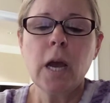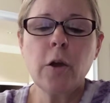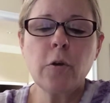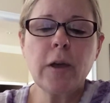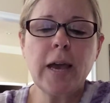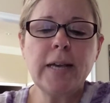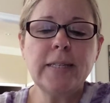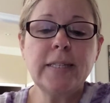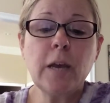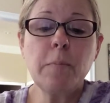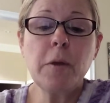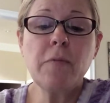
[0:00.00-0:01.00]
Okay,
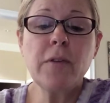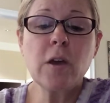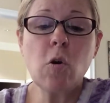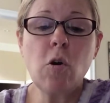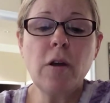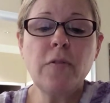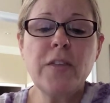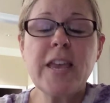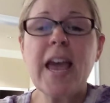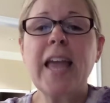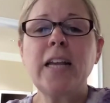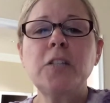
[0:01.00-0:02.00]
so moving on.
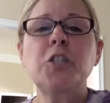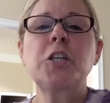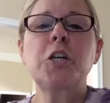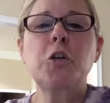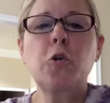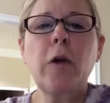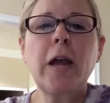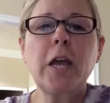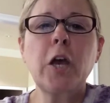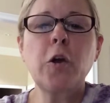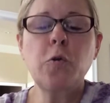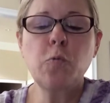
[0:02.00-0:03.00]
The ancient
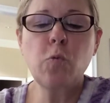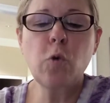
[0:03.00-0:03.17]
Greco